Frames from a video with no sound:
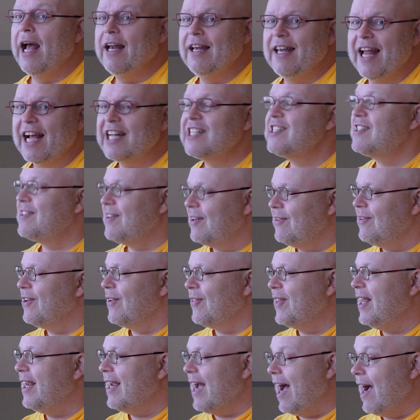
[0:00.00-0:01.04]
And that's the, the
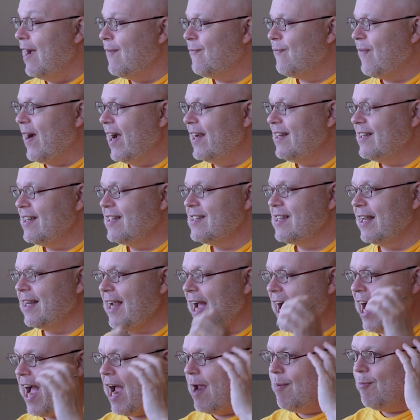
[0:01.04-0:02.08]
thing I find is like,
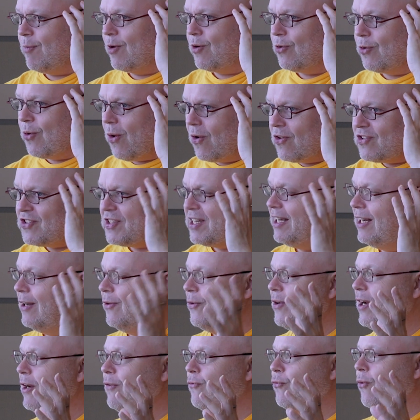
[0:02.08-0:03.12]
I'm constantly
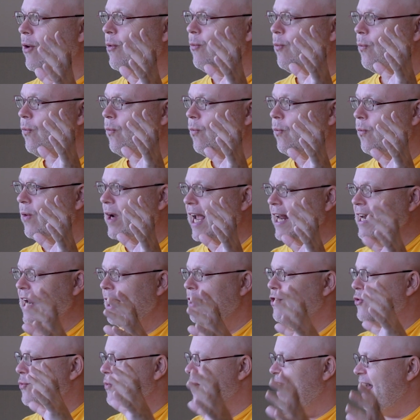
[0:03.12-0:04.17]
looking for, can
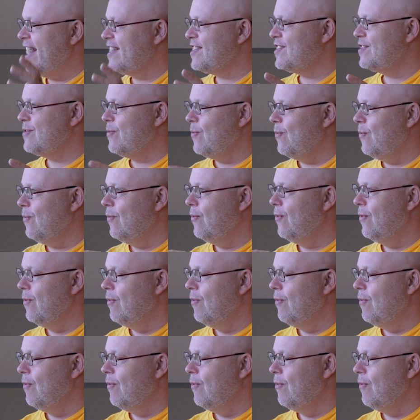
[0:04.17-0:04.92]
I do less mm-hmm.